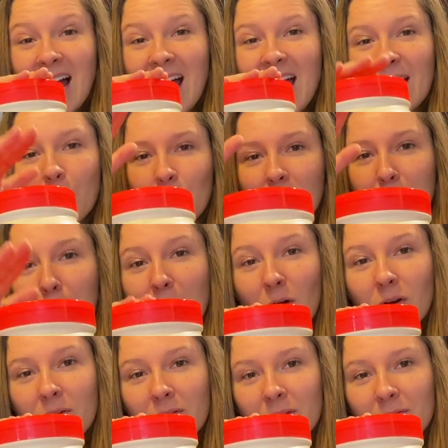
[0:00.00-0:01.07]
I had it with
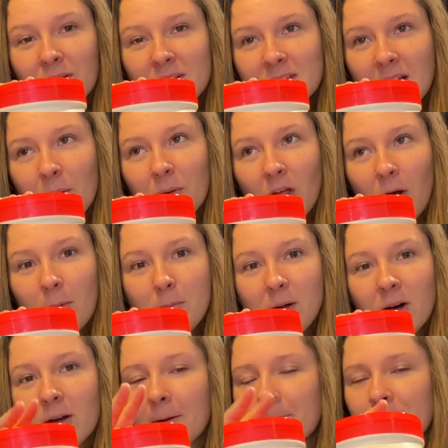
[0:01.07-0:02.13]
milk for the first time, with almond
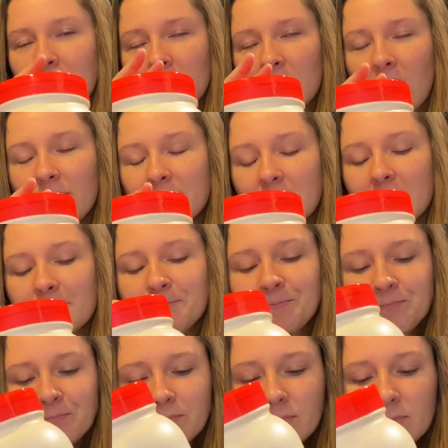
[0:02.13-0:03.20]
milk. Loved
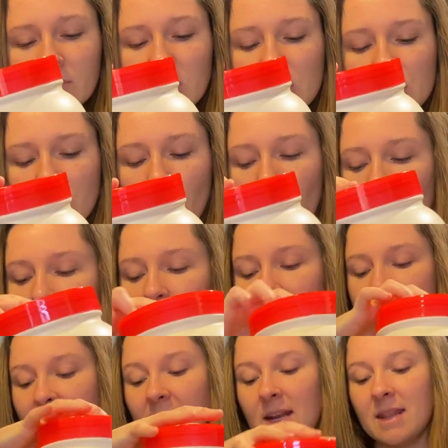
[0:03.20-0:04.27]
it. So
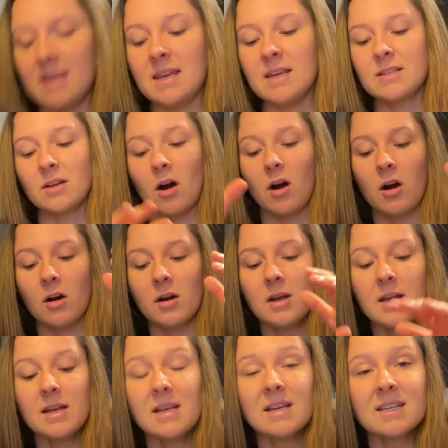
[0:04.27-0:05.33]
understand these are
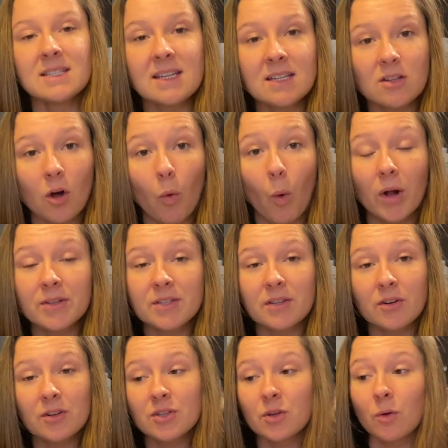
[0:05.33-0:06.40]
seasonal. Once
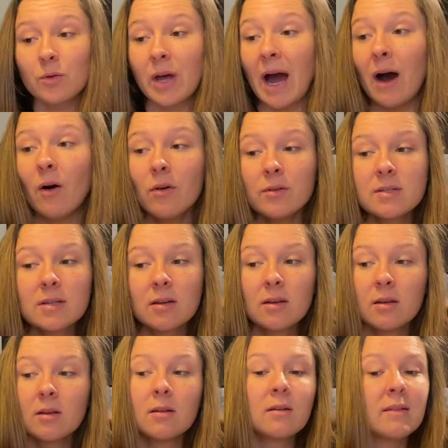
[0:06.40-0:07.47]
they're sold out,
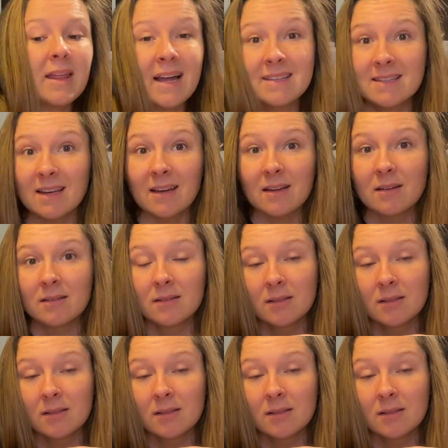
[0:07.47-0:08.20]
that's it.